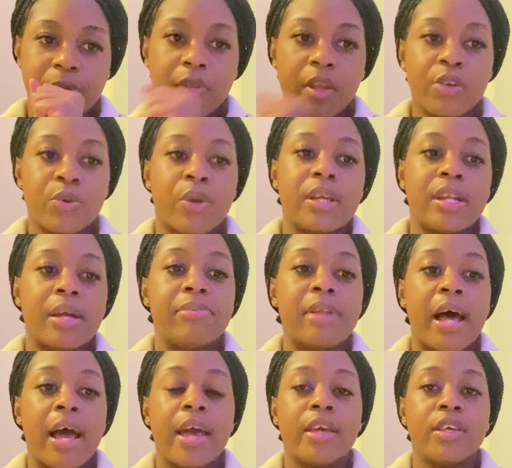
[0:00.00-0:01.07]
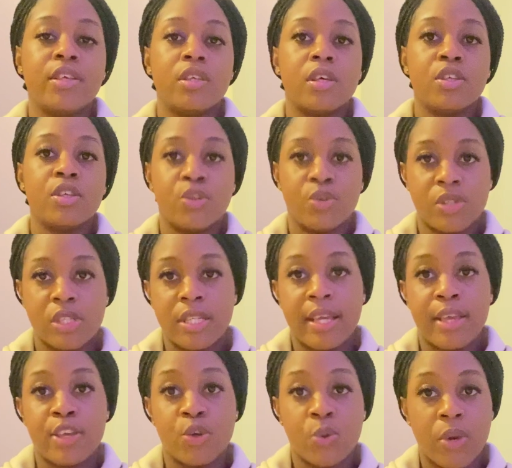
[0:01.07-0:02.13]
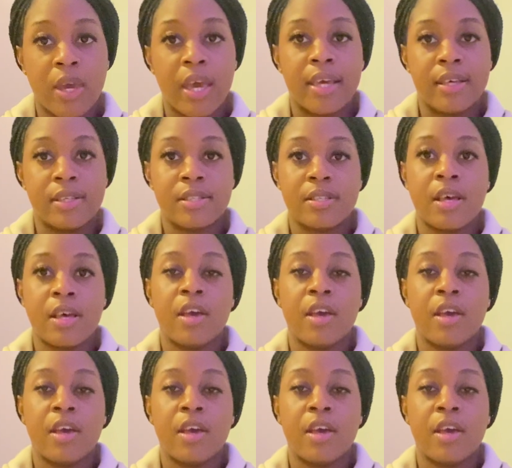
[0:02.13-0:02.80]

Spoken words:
you can apply using UCAS.